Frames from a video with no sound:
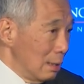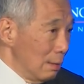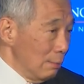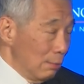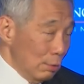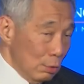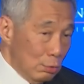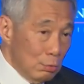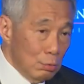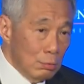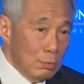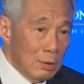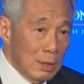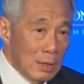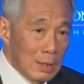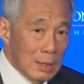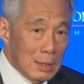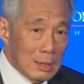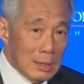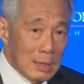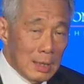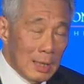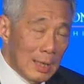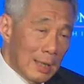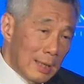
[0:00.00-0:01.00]
for 2
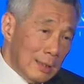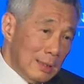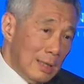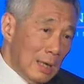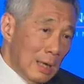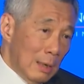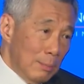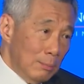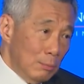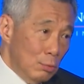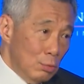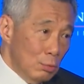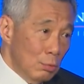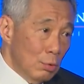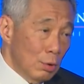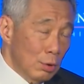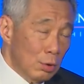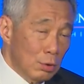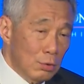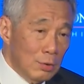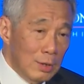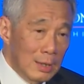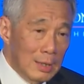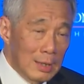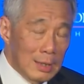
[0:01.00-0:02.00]
years, at that time, 2 or
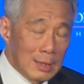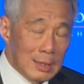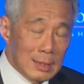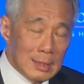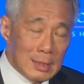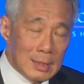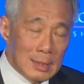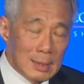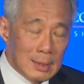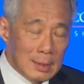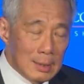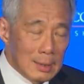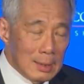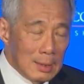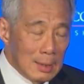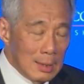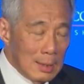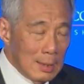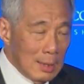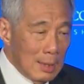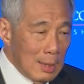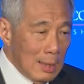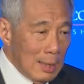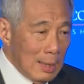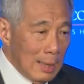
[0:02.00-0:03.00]
3 years.
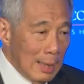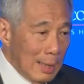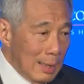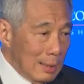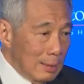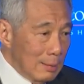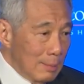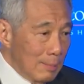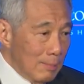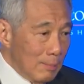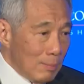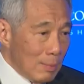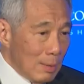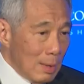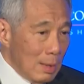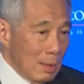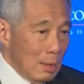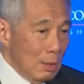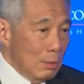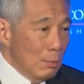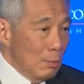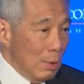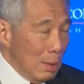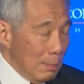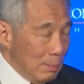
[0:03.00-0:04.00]
And
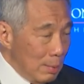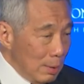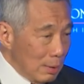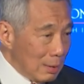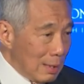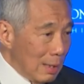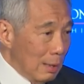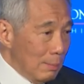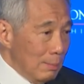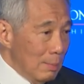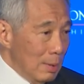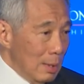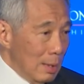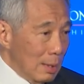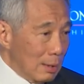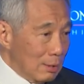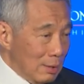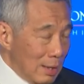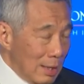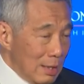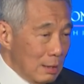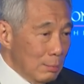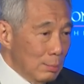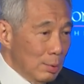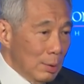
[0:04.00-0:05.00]
we built up a
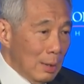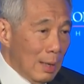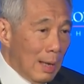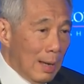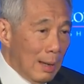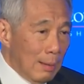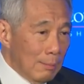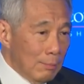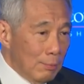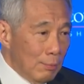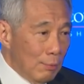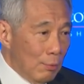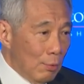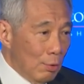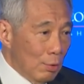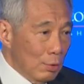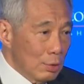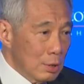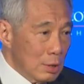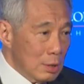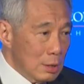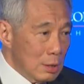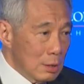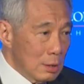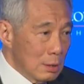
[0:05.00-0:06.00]
credible armed
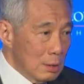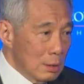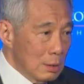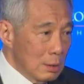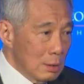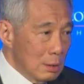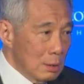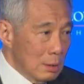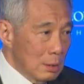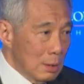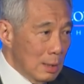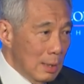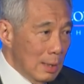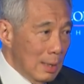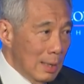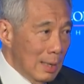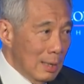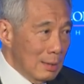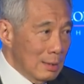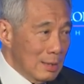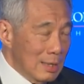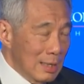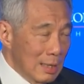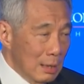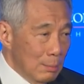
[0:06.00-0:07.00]
force,
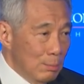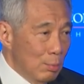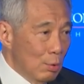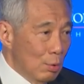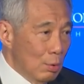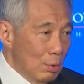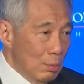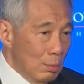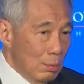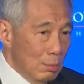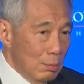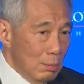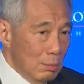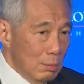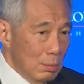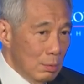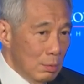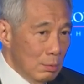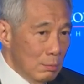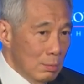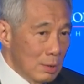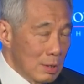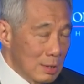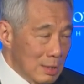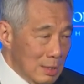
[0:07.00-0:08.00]
and Singapore
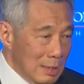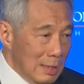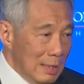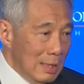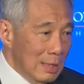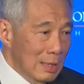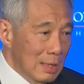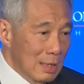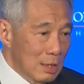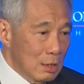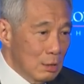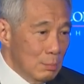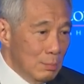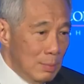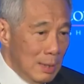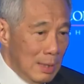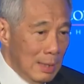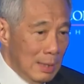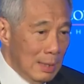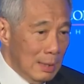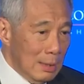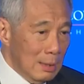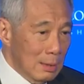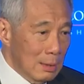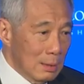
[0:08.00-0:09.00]
was seen as
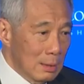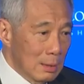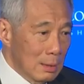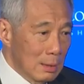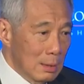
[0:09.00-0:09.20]
being